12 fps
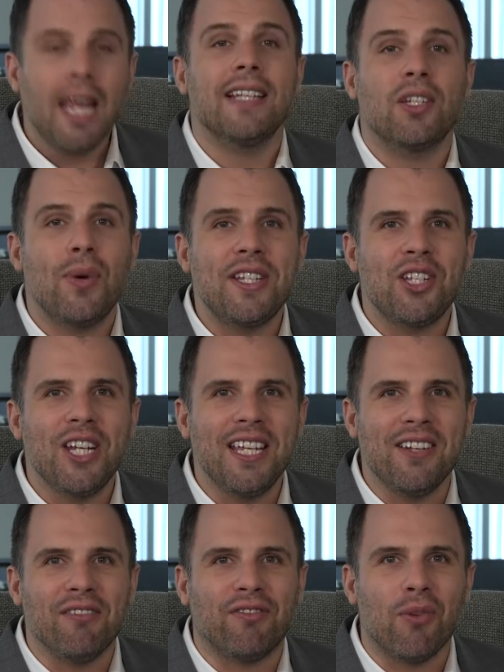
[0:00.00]
Next question
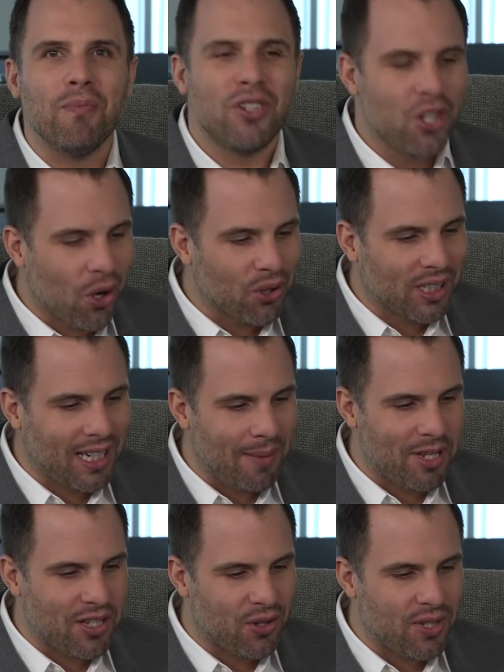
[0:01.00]
in from John Clements,